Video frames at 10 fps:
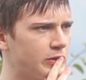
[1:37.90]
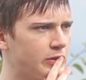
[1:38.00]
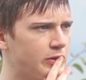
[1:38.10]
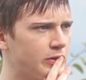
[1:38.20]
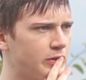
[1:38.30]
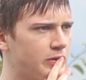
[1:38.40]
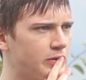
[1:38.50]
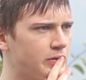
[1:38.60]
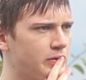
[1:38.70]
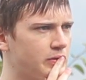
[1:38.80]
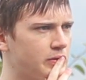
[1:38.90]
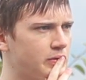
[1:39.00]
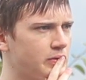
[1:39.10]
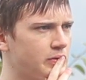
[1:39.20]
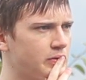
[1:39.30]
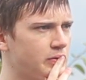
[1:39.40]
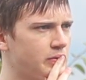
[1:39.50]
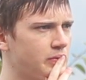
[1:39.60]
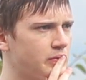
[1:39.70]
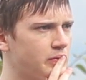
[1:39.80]

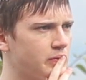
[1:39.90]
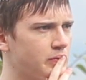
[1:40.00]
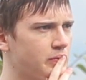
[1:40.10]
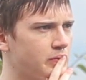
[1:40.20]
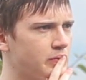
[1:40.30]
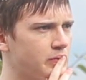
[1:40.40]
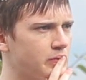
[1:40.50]
No one is speaking in this clip.